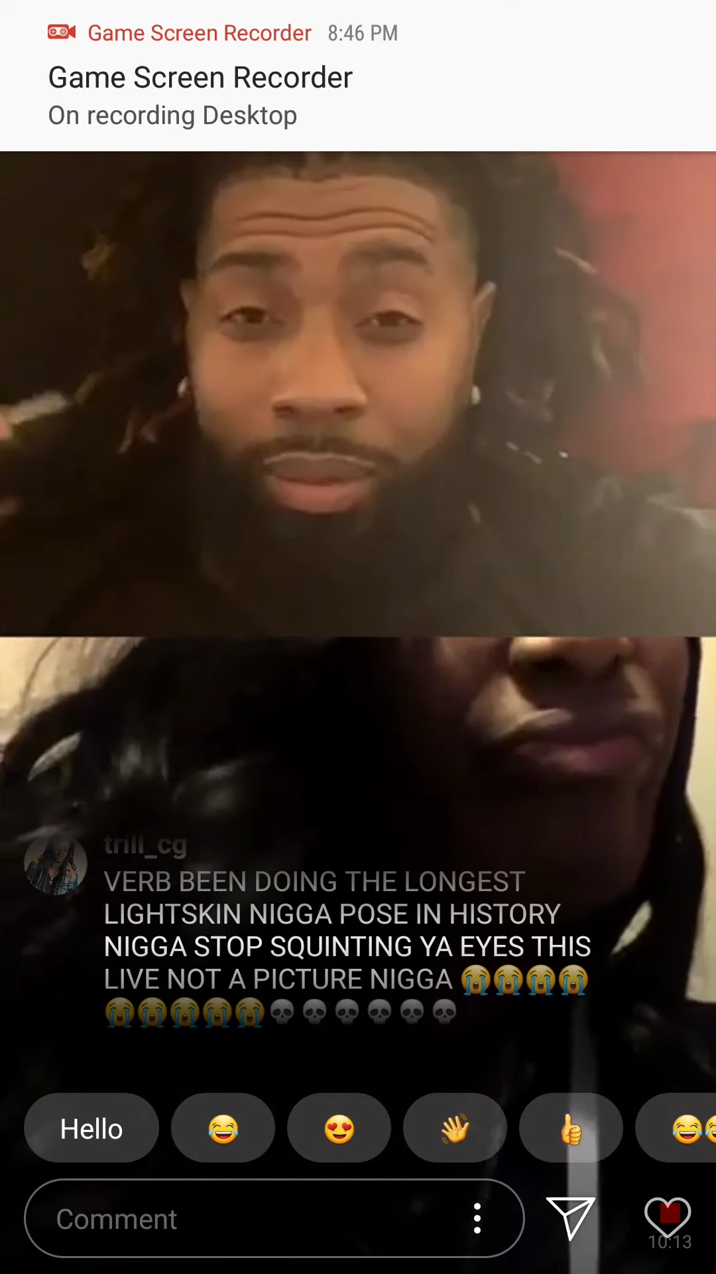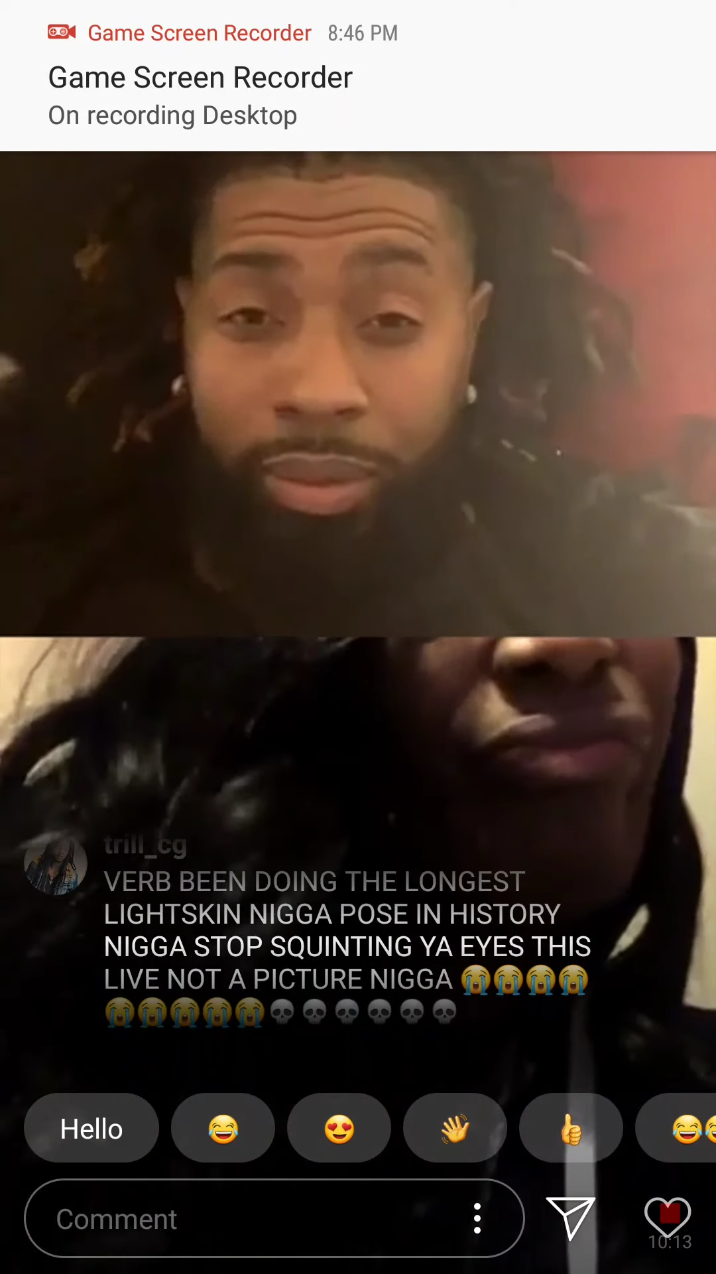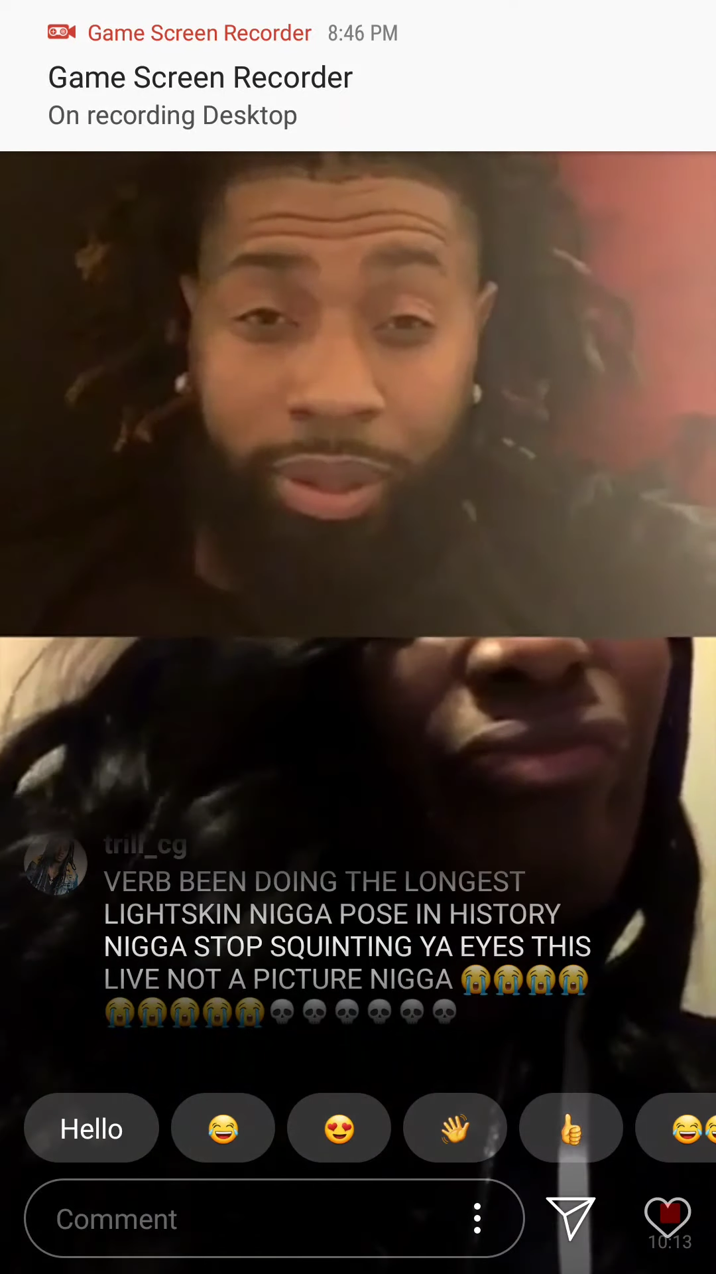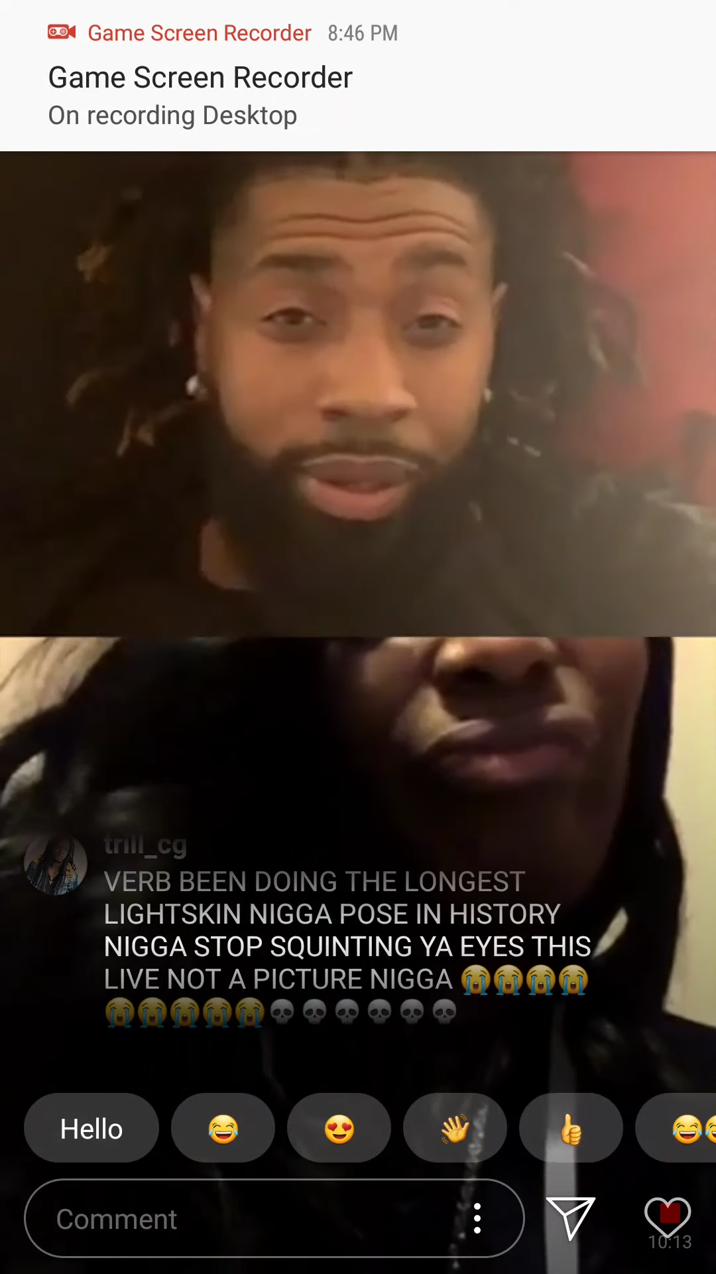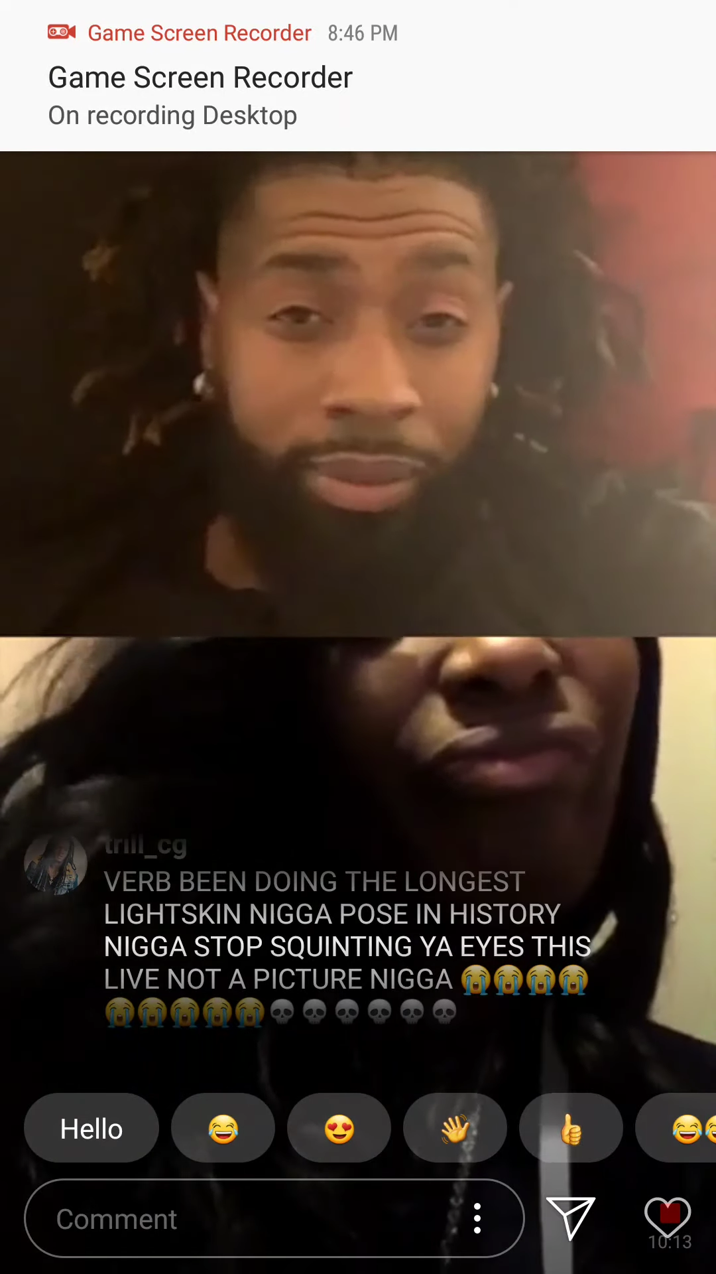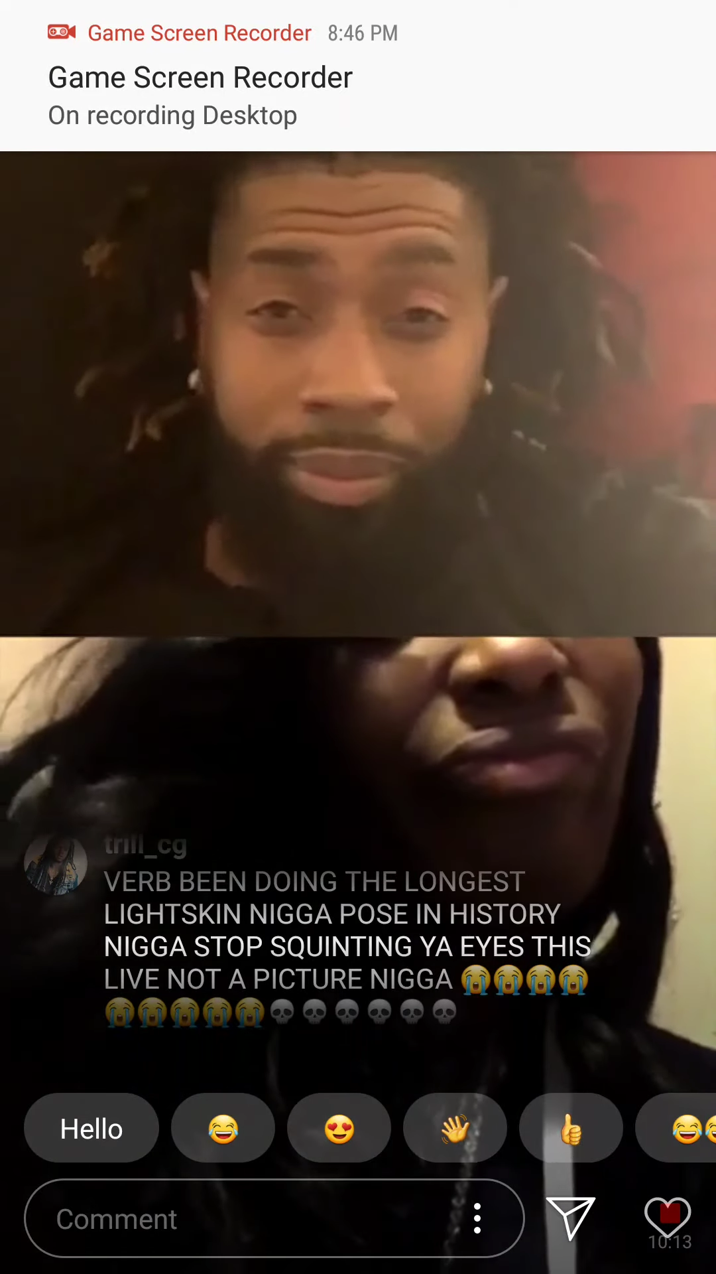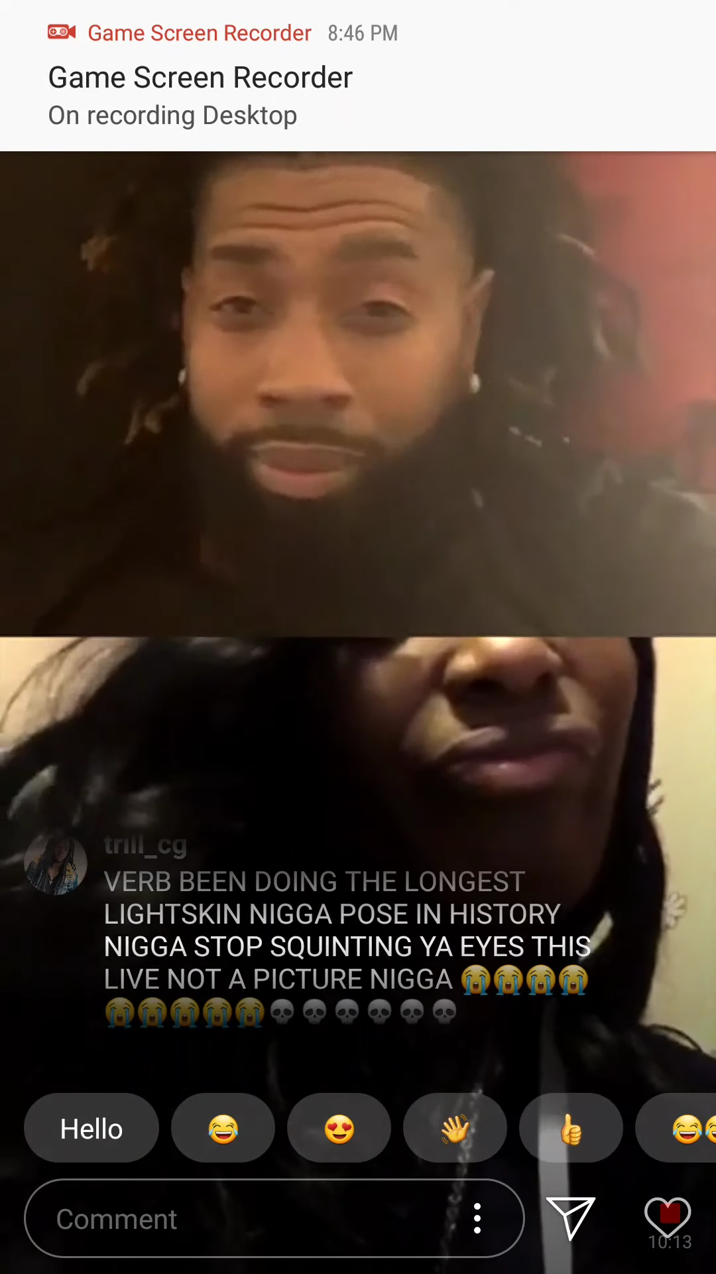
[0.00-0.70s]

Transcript: see,